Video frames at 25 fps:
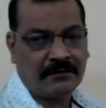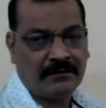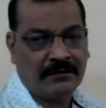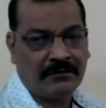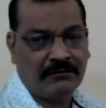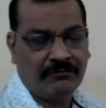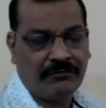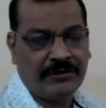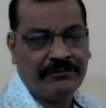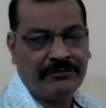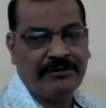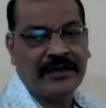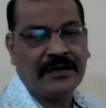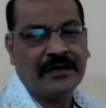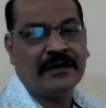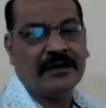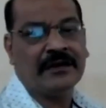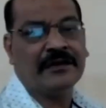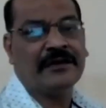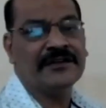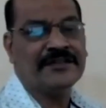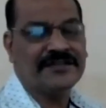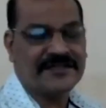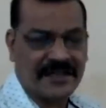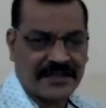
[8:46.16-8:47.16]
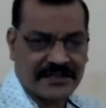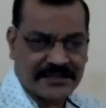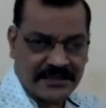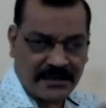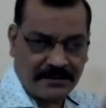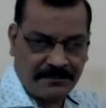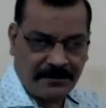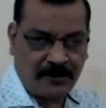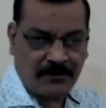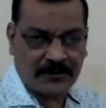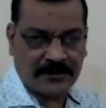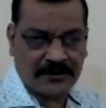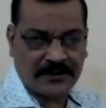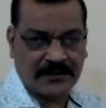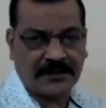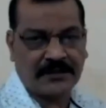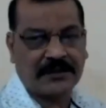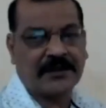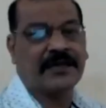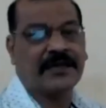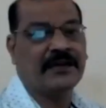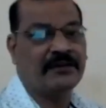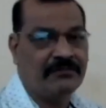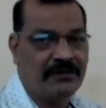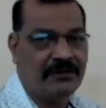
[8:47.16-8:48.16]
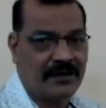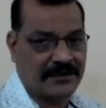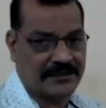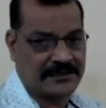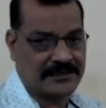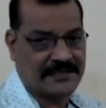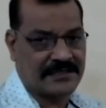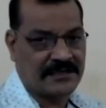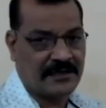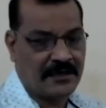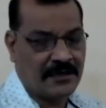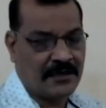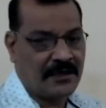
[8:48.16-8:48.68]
we will discuss about the keywords,